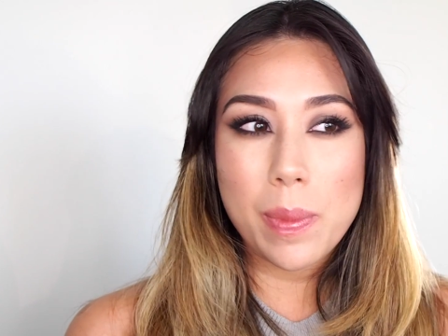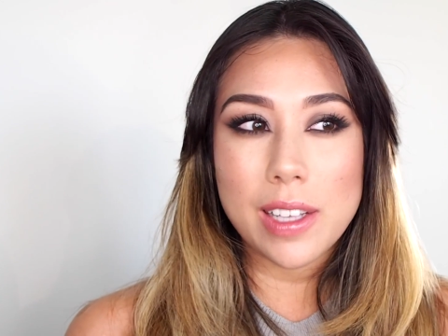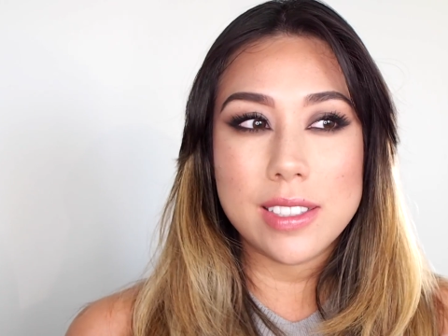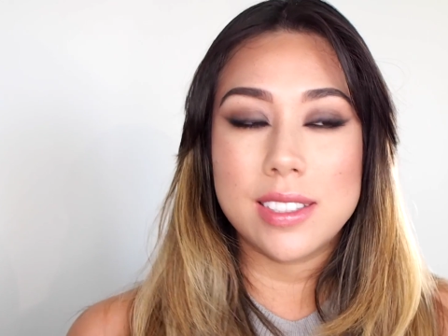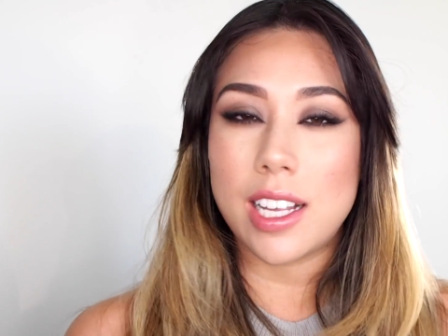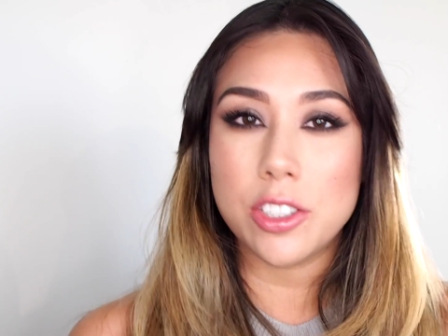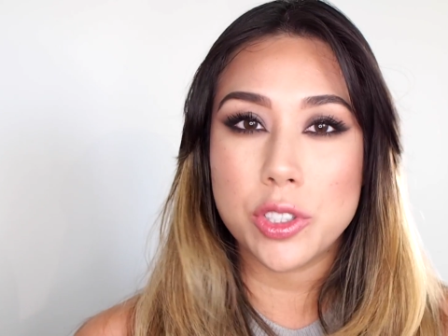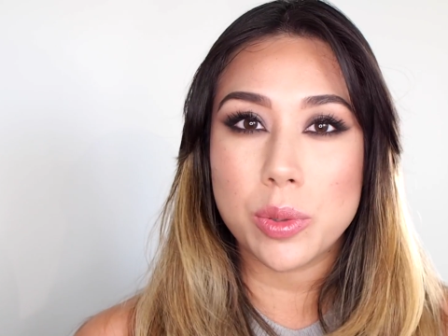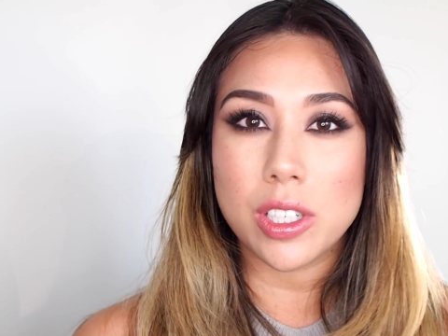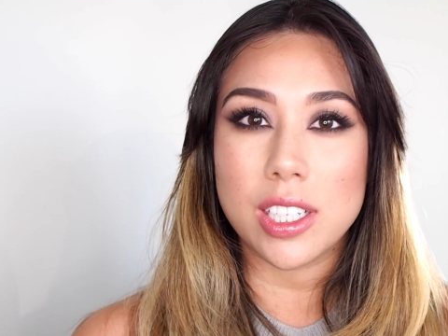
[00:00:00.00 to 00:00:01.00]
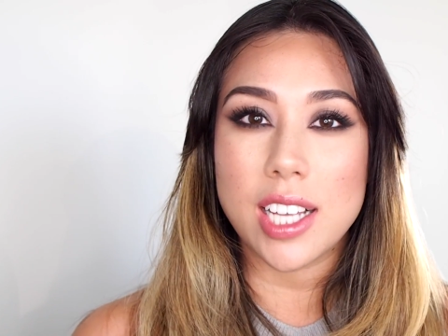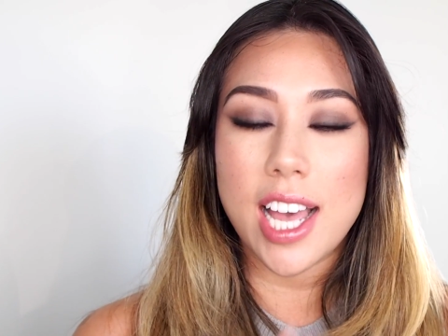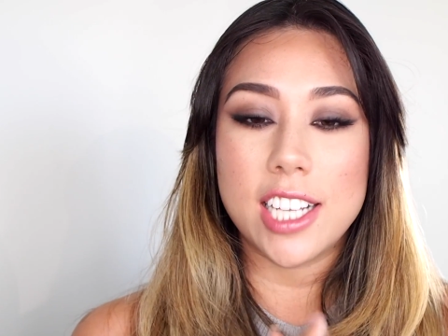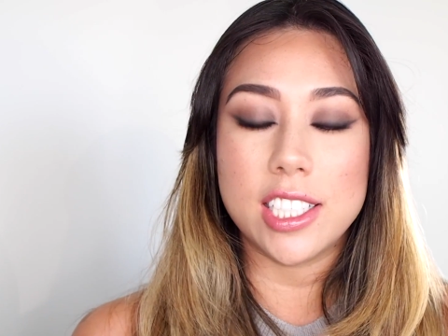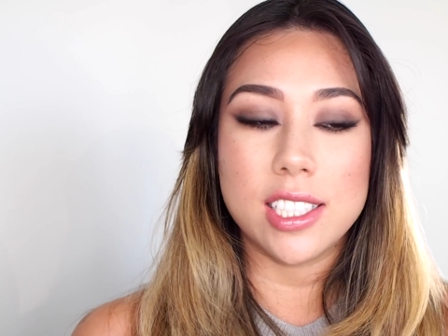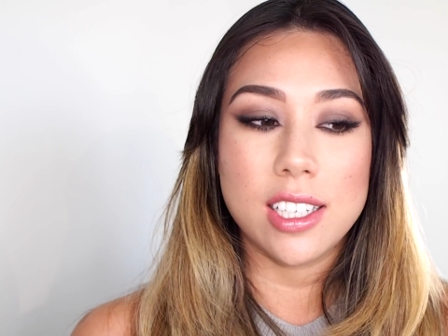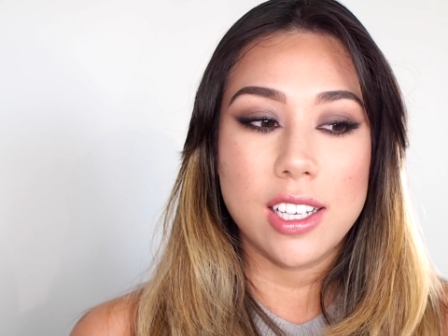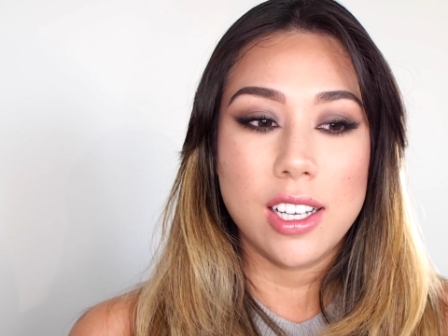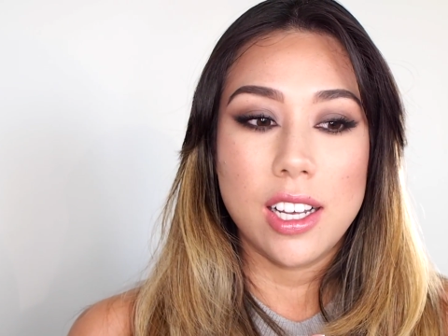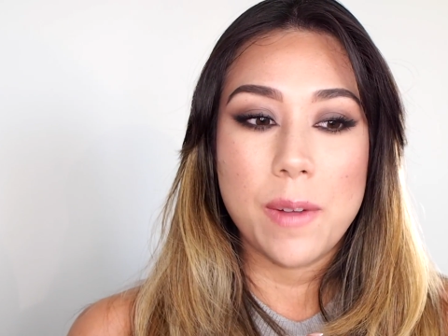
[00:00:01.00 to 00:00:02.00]
sensual, and
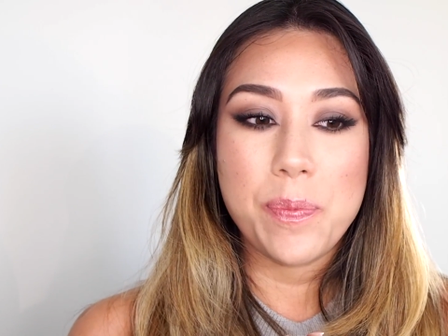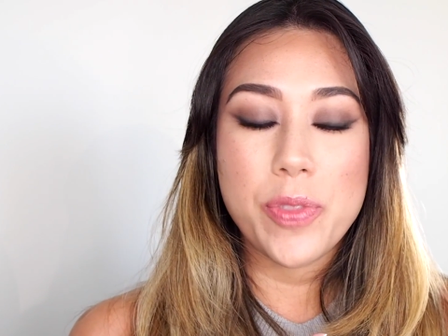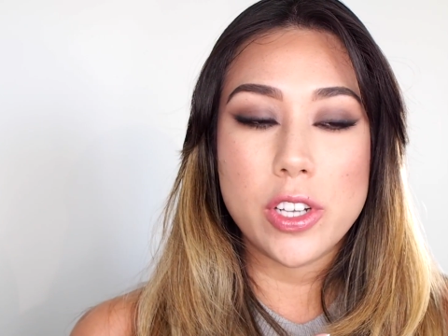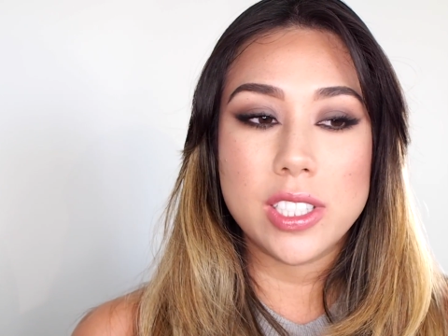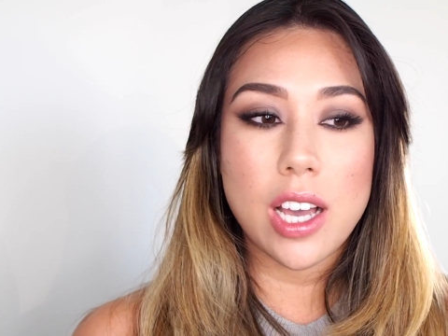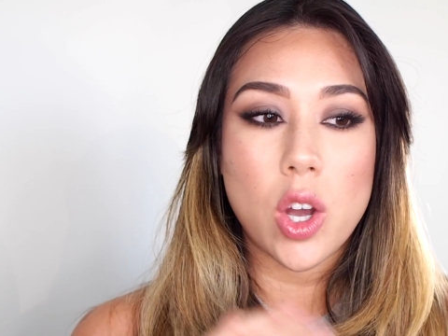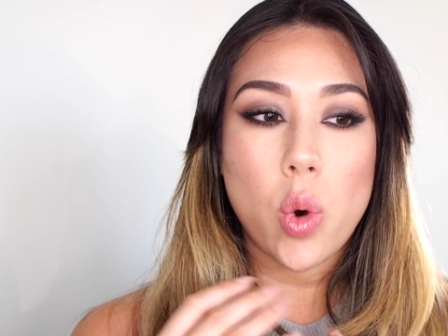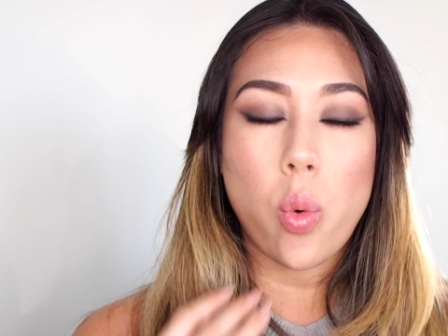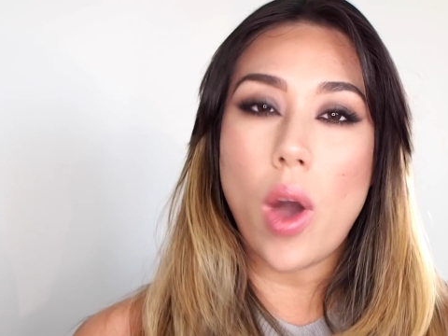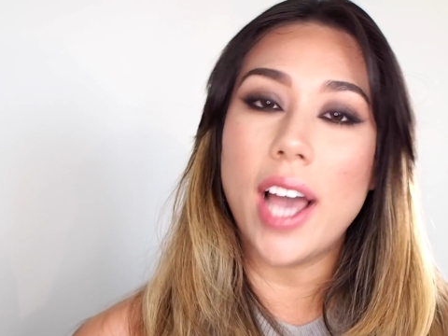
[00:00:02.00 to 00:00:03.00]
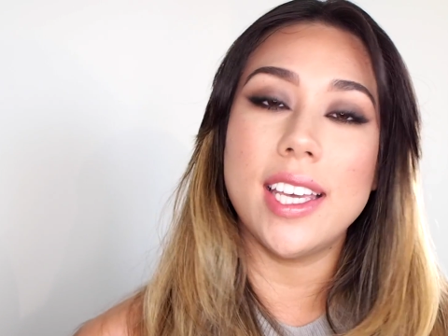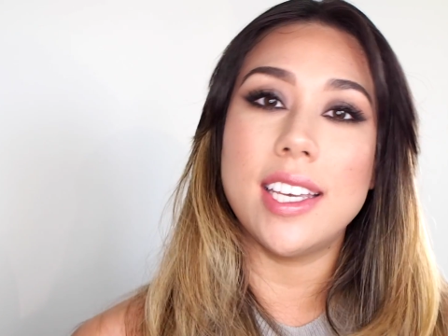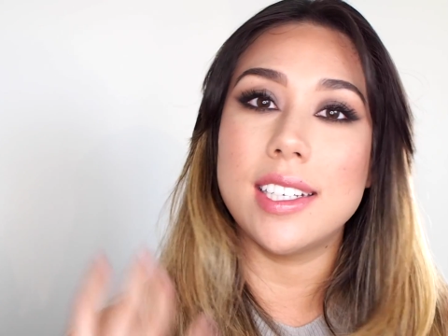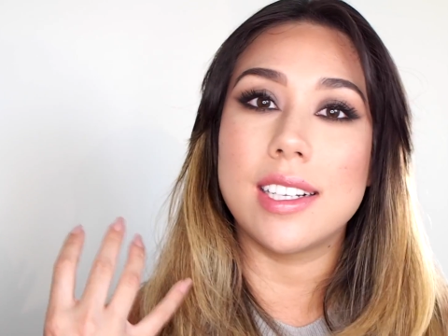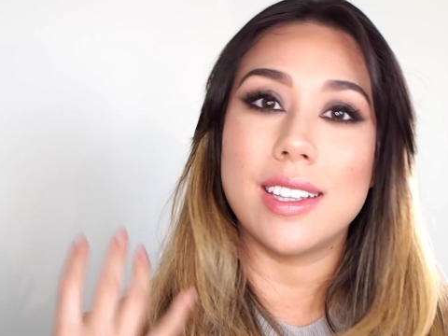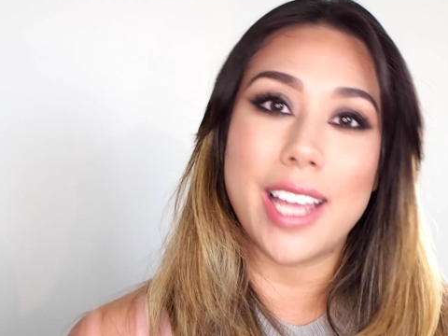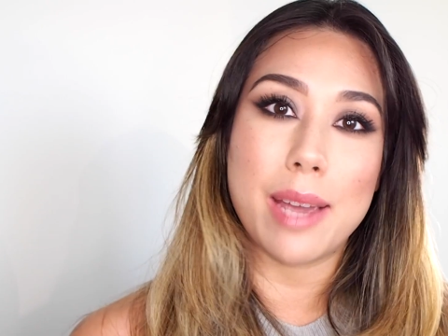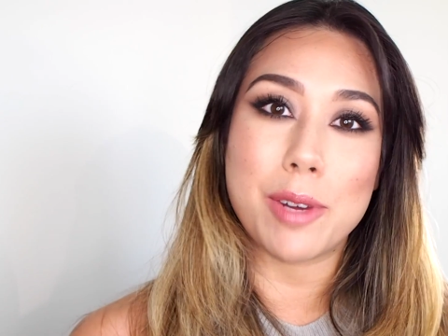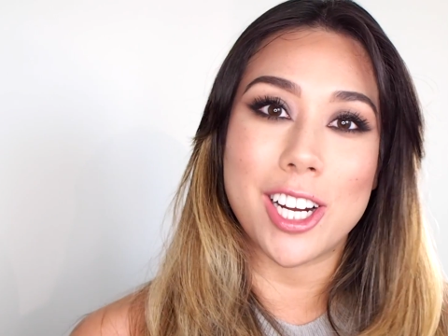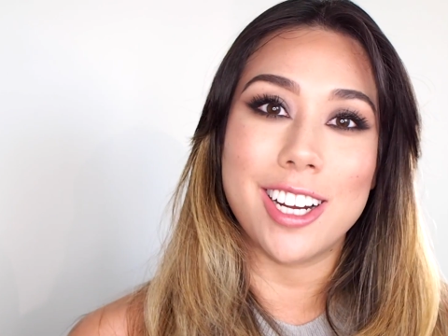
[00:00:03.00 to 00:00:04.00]
there's a quiet
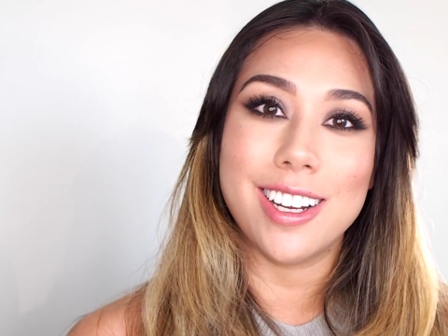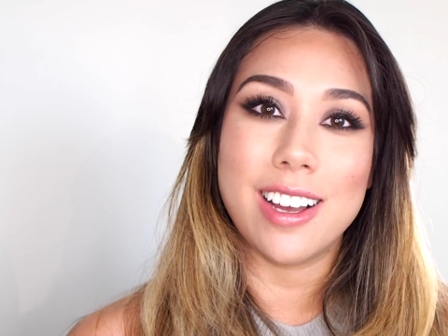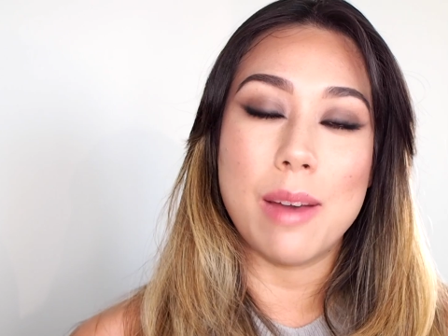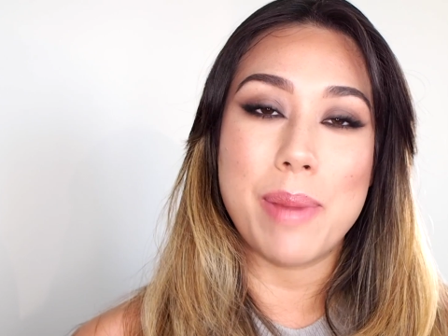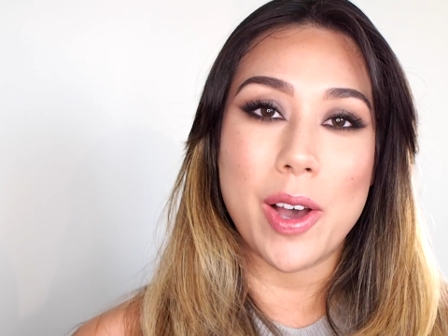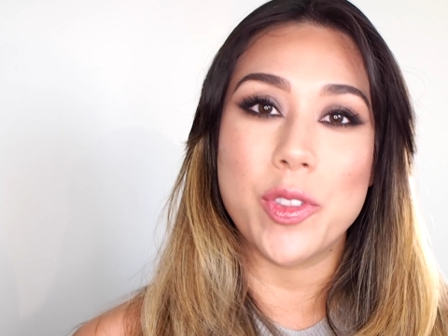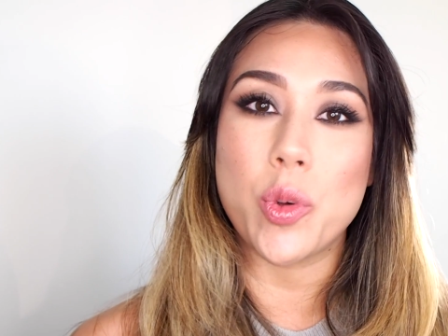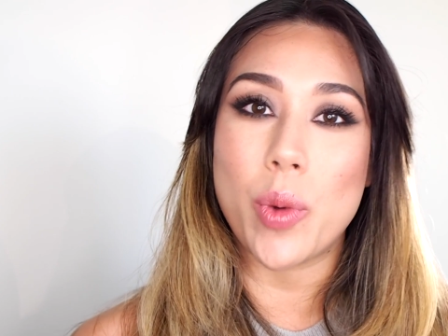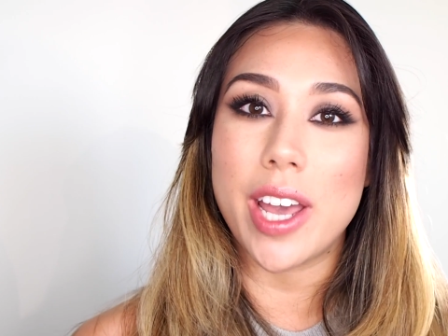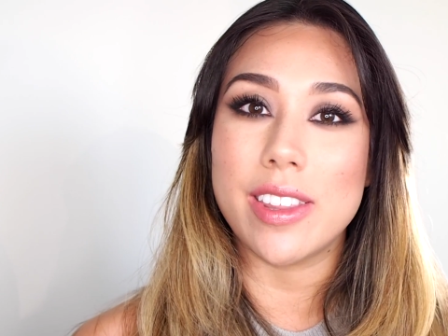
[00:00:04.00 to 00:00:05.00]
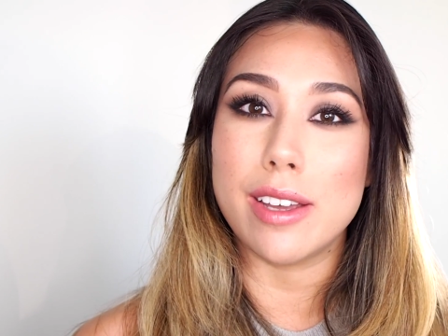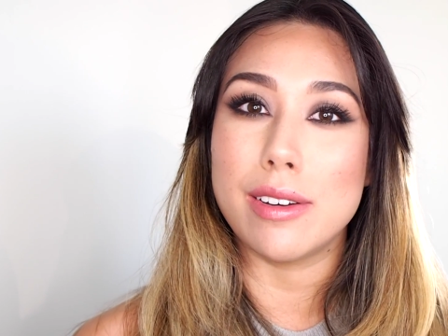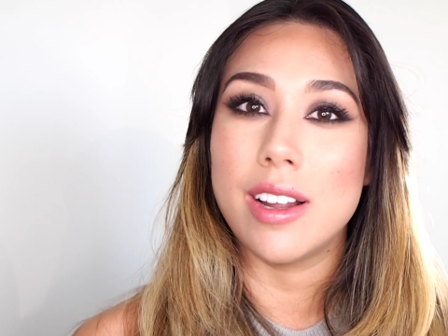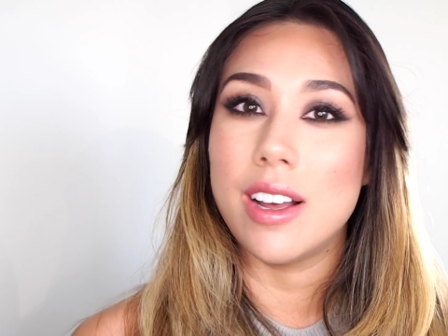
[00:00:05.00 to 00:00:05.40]
glamour about the way that